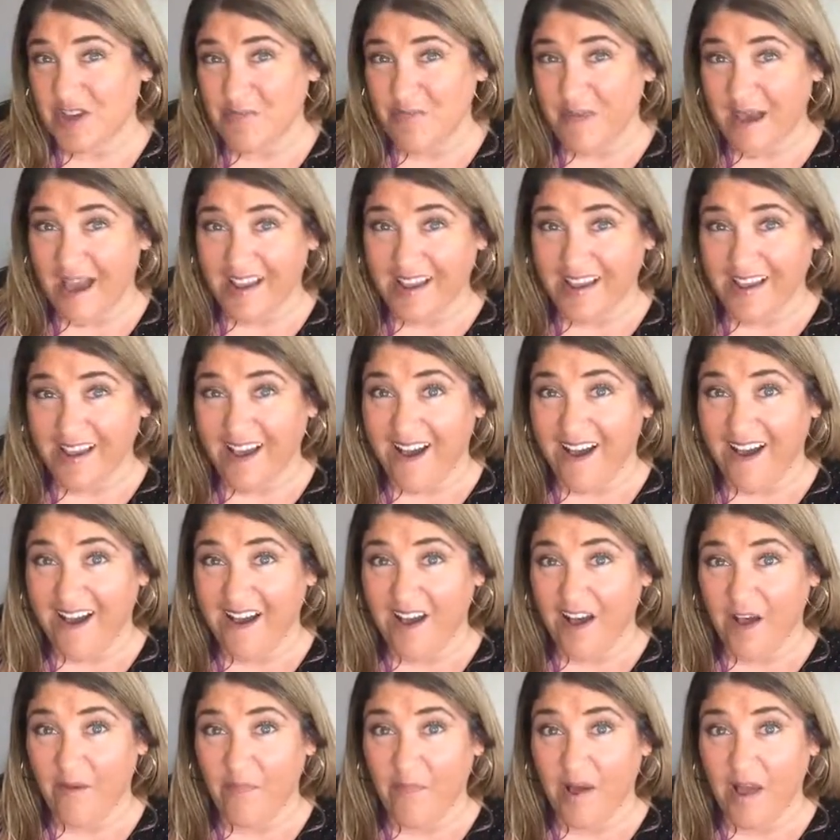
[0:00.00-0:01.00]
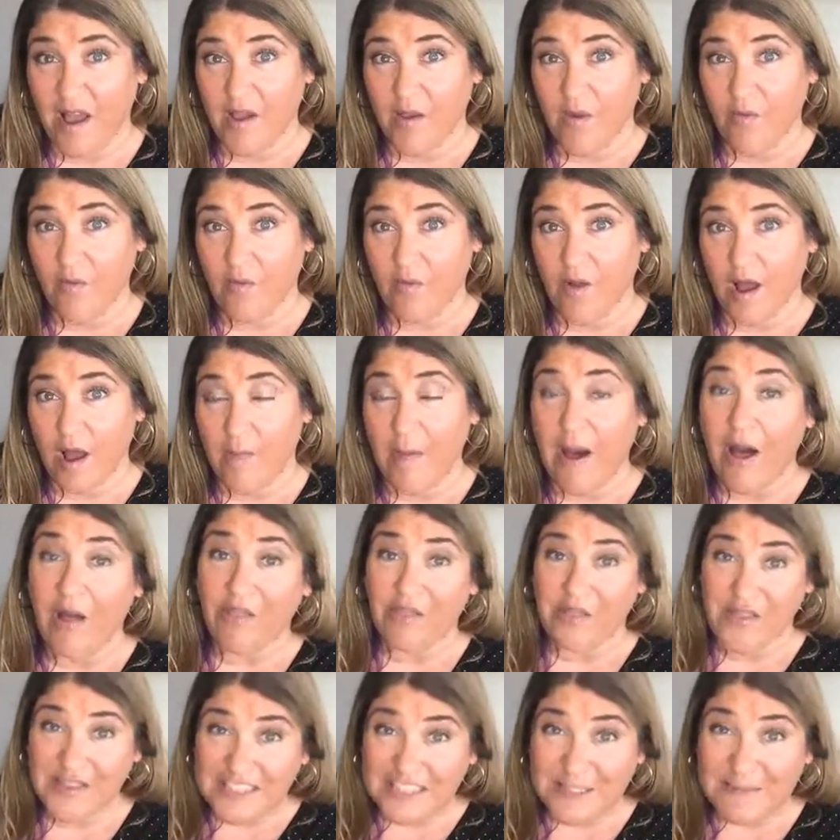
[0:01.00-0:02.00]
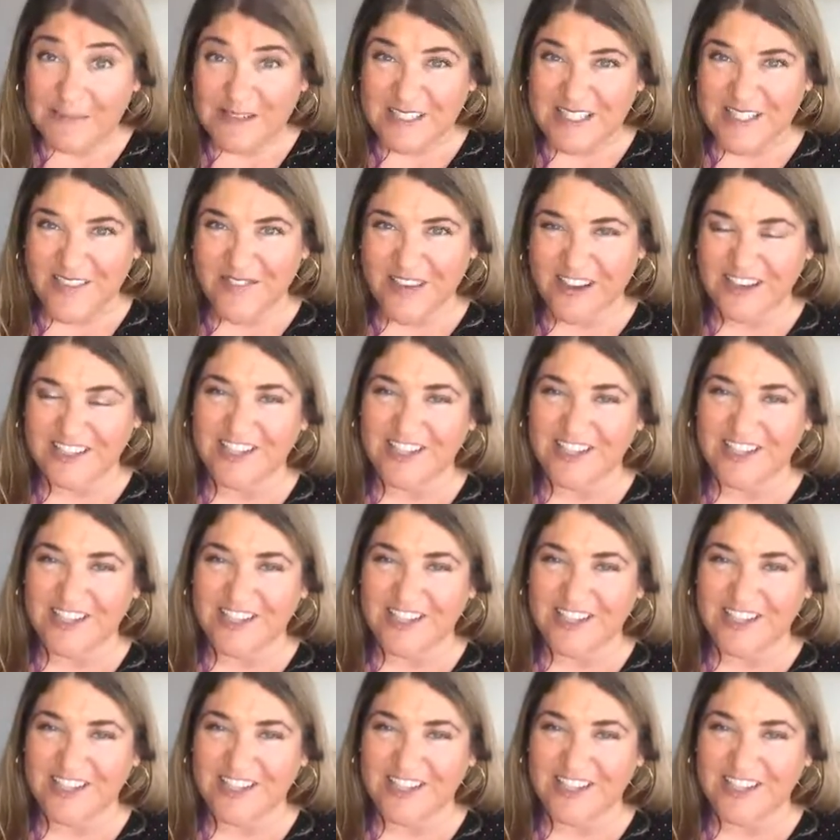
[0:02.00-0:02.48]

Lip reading: back about this specific